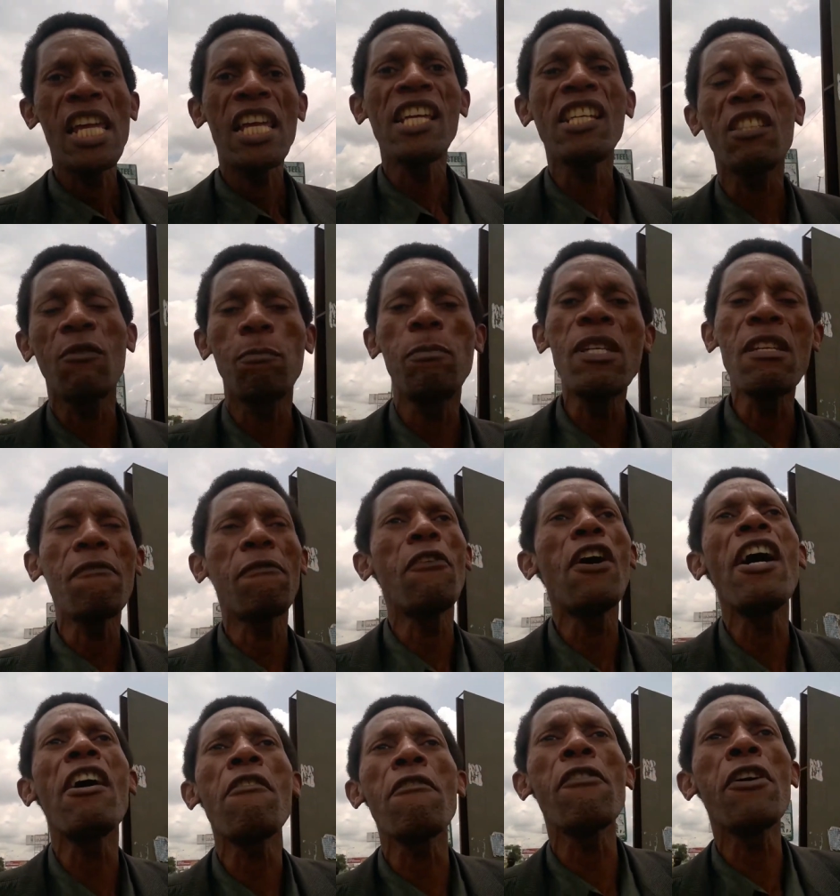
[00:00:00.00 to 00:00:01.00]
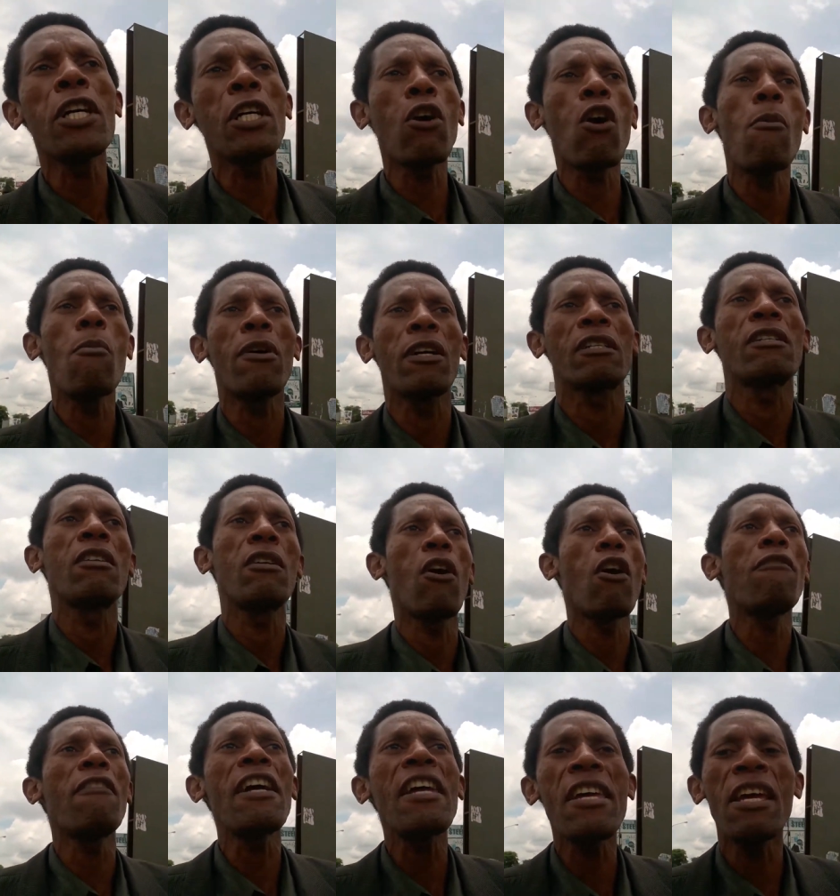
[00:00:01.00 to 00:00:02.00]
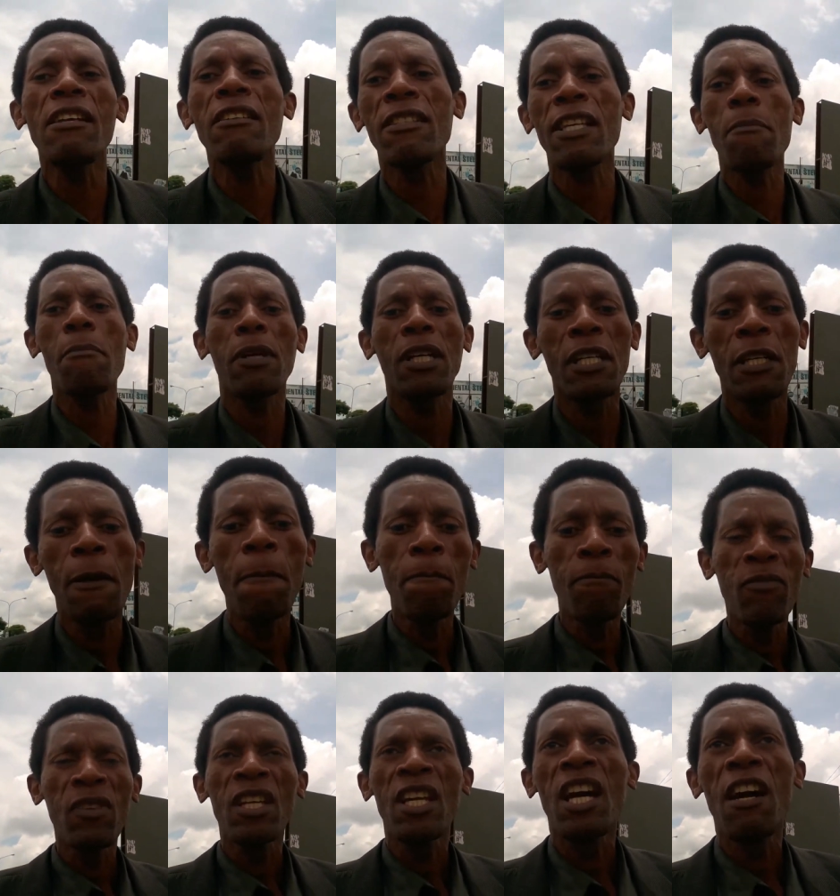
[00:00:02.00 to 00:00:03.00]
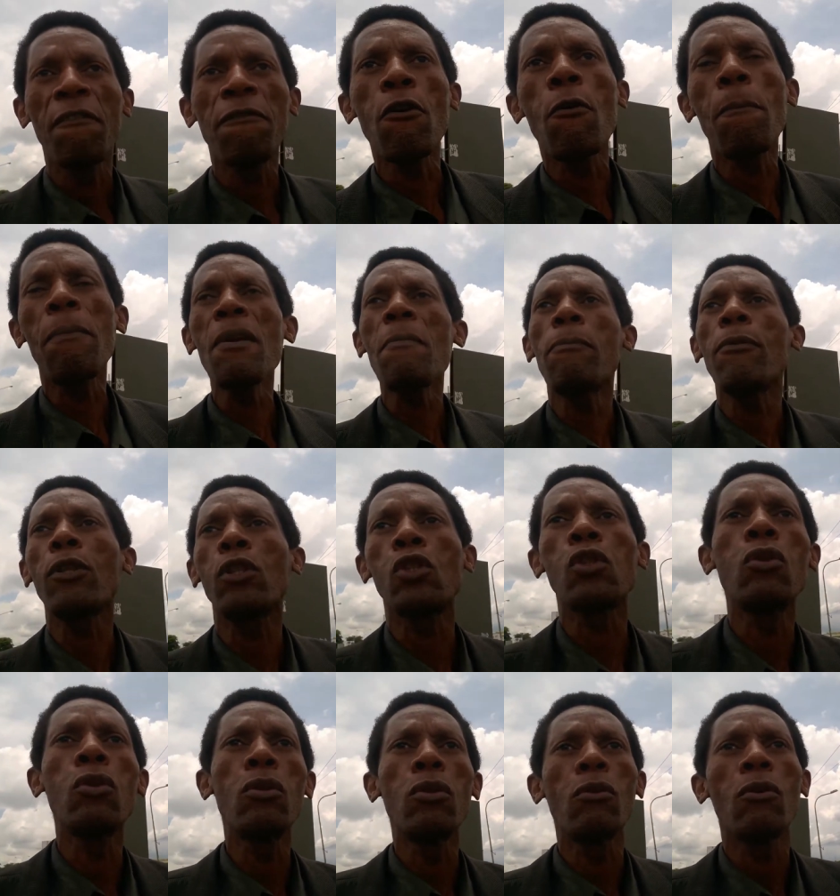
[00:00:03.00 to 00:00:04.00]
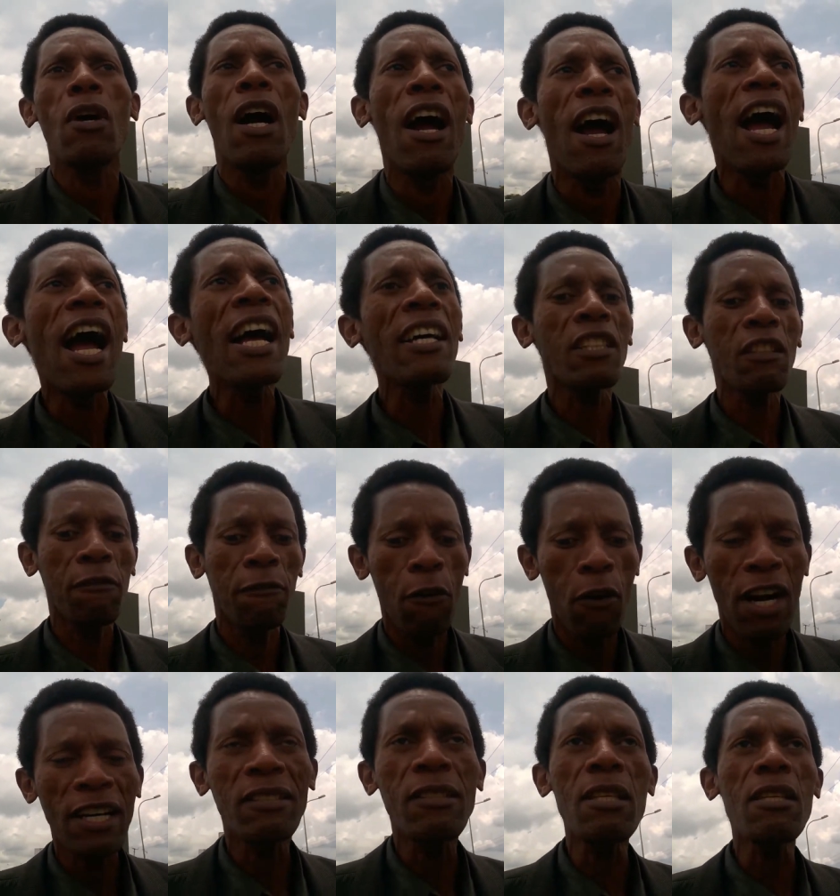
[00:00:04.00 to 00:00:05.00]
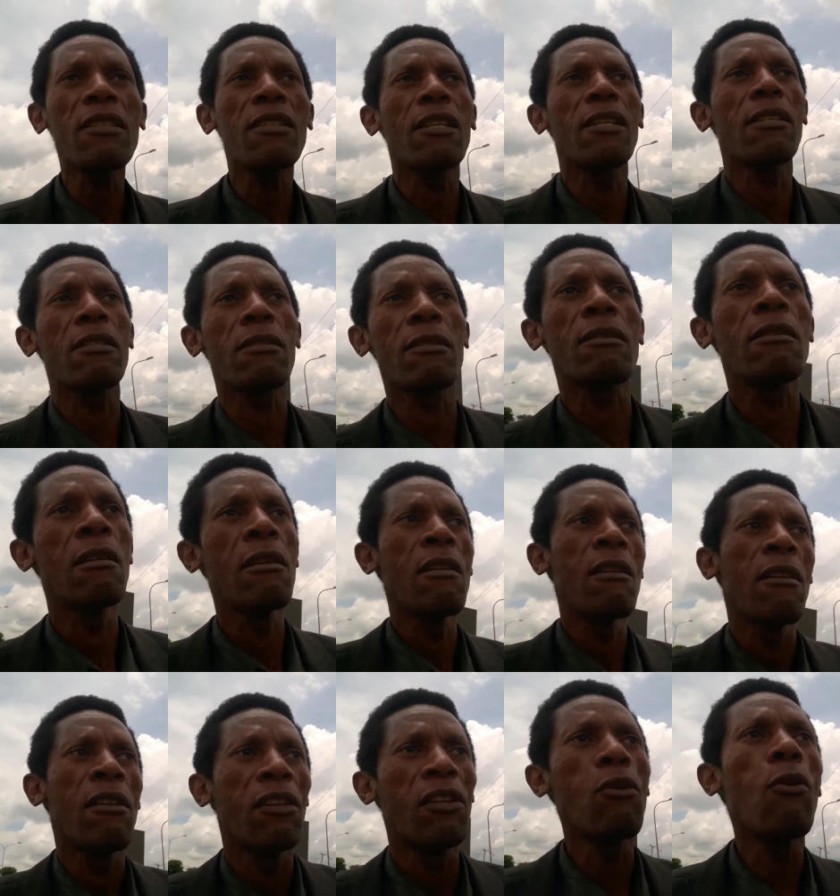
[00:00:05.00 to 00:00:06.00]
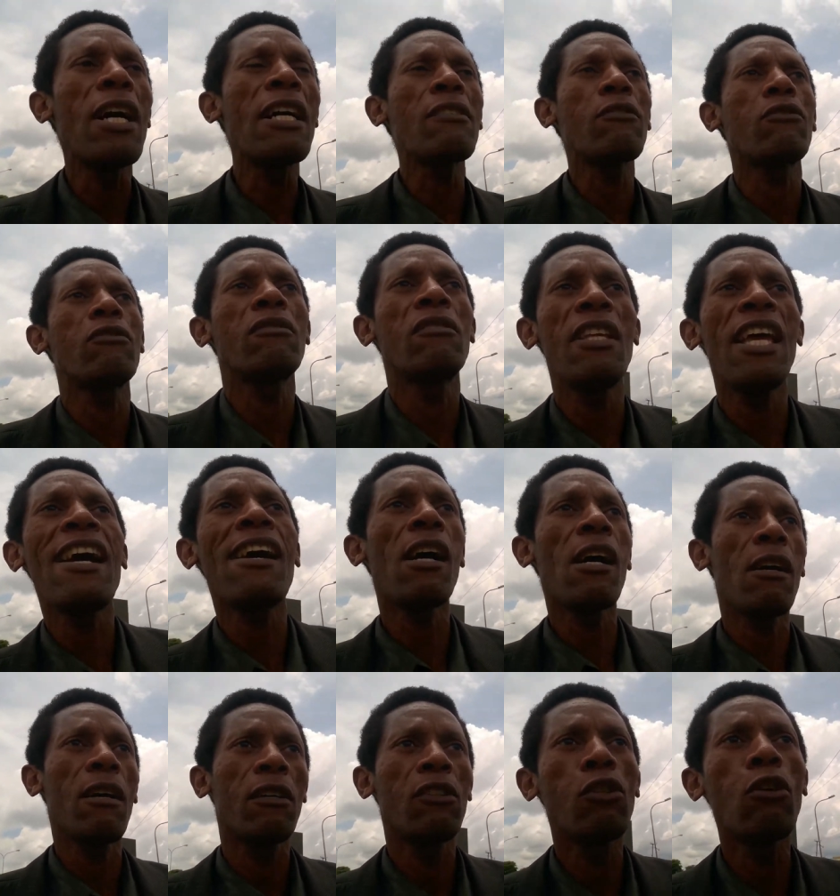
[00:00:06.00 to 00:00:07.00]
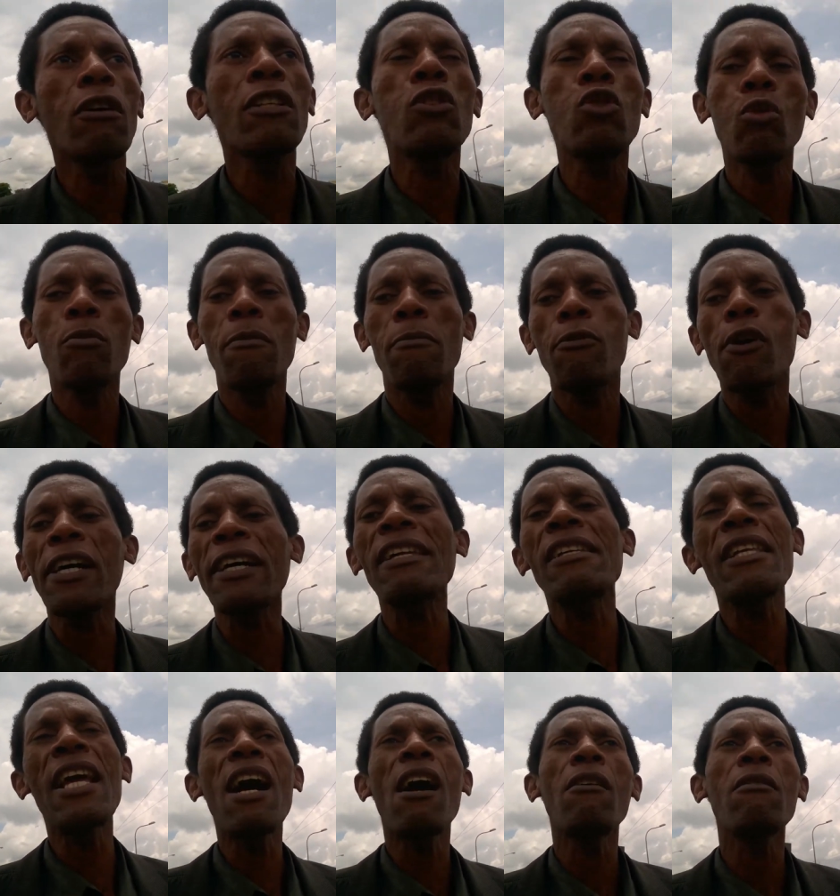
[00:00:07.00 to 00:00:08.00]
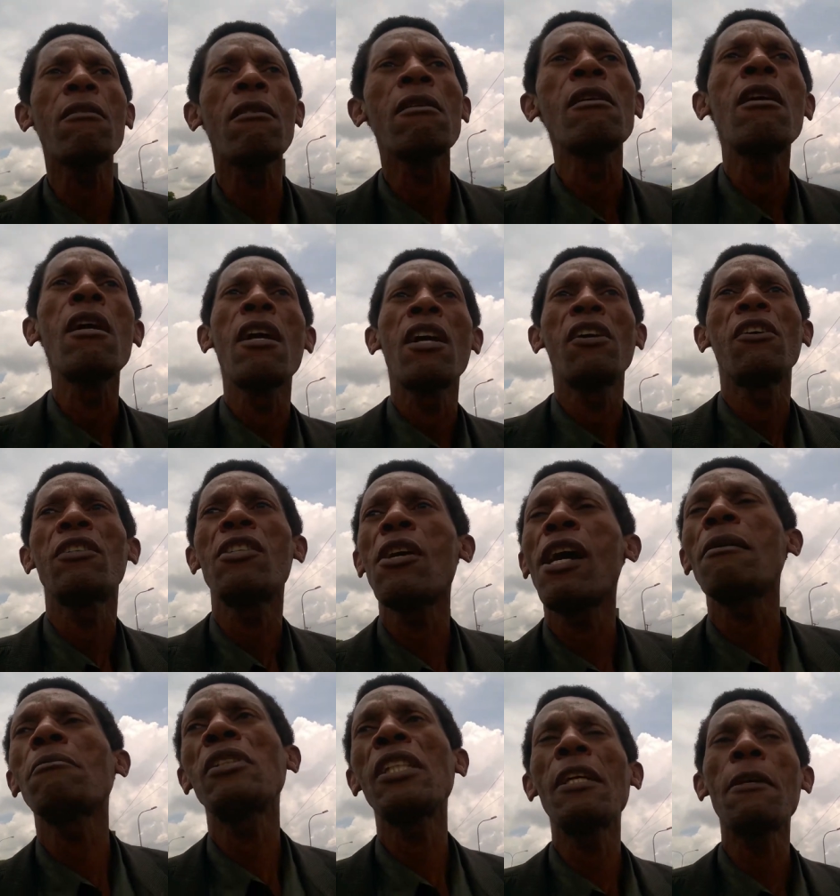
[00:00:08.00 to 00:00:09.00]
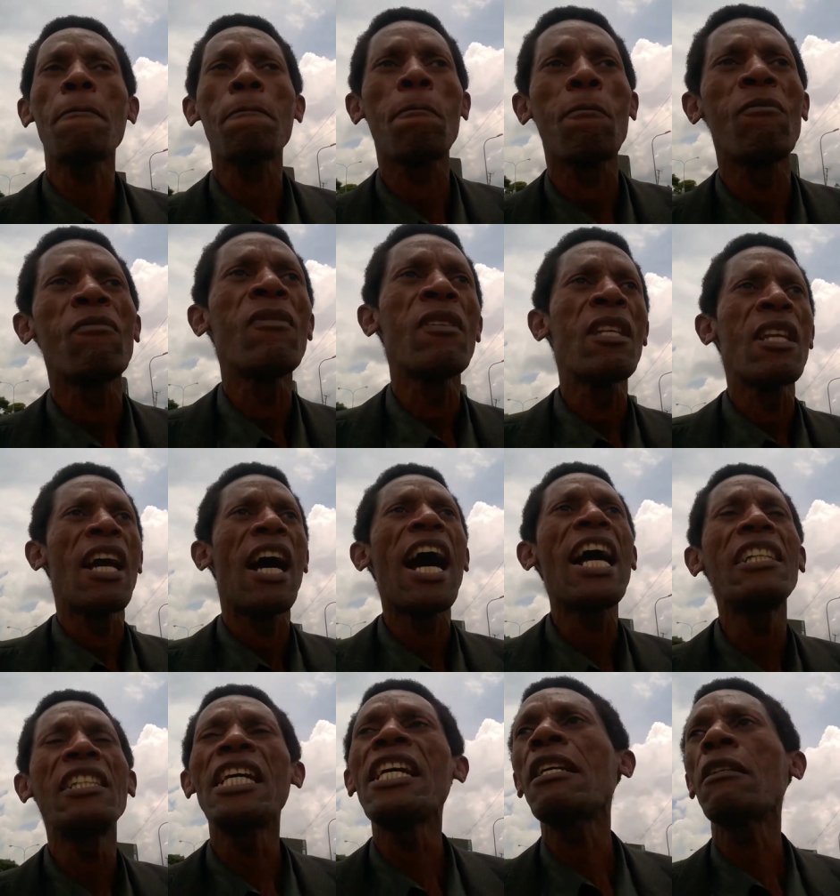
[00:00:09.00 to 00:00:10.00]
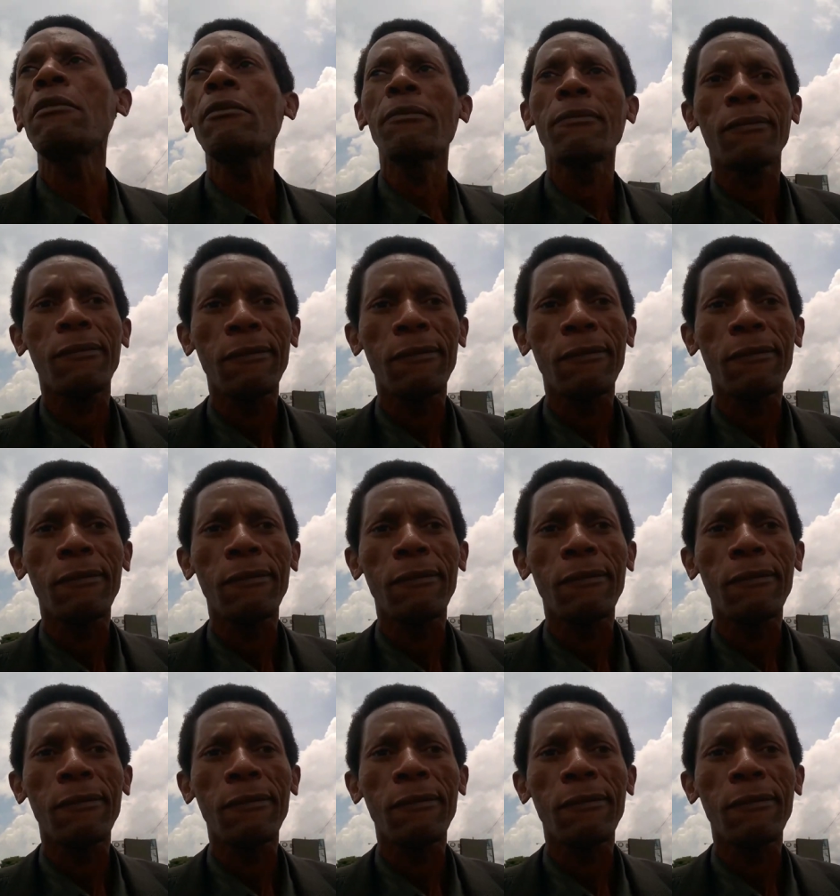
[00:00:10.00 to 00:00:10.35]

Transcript: It's been very, very common over here in Zambia for people to ask for assistance. They want their notes to be broken down, you see what I'm saying? And then